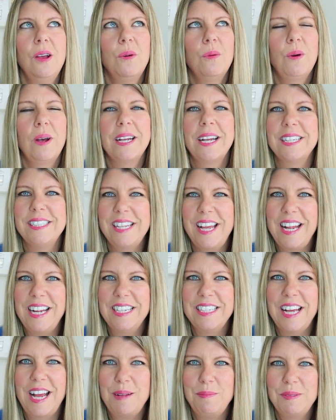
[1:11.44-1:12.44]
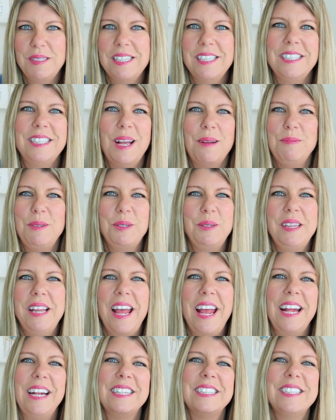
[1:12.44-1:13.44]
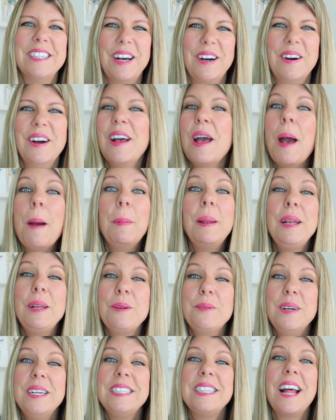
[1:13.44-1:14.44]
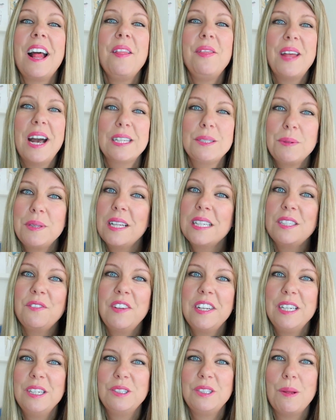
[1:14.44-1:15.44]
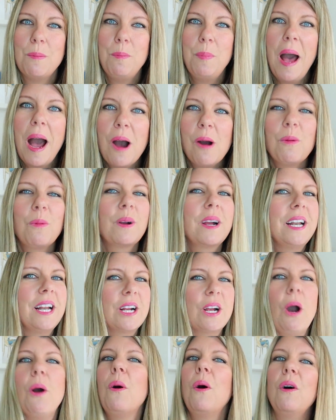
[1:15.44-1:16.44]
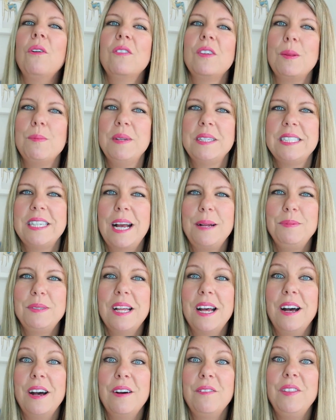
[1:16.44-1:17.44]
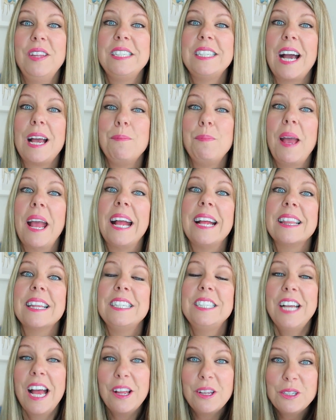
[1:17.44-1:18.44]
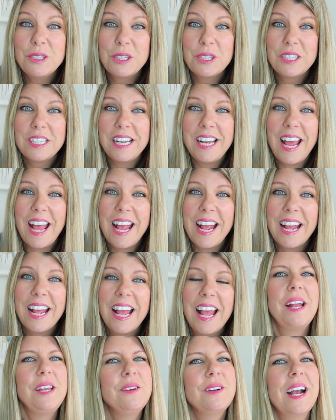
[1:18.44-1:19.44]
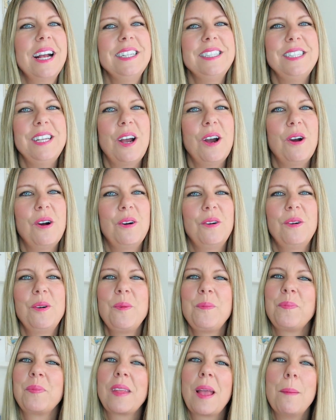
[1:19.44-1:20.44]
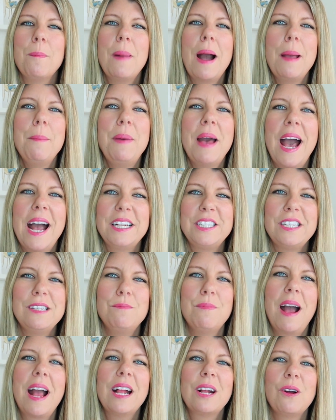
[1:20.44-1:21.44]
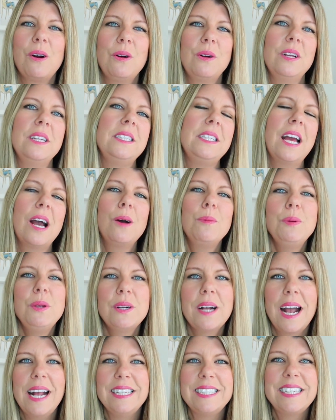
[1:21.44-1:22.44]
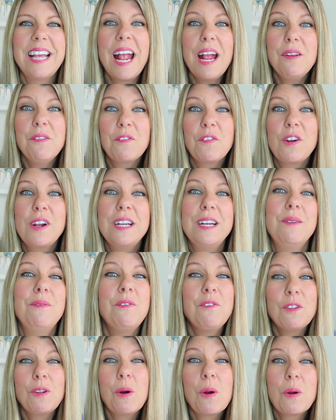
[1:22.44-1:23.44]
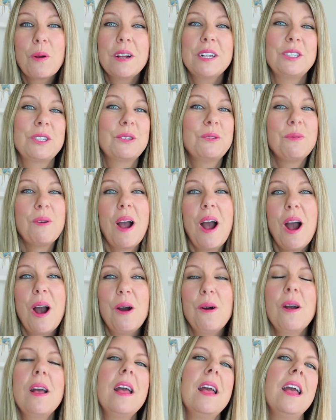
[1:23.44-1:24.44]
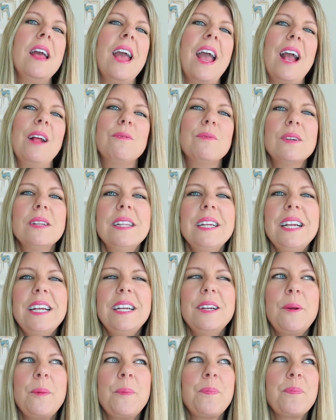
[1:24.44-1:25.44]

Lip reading: Well, I guess 8 types since I'm doing the 8. So, but anyways, that's what this video is about. We're going to go over the mistypes of the type 8, the Challenger today. And you guys know my passion, my goal is to help you guys gain freedom, flourish, grow, and really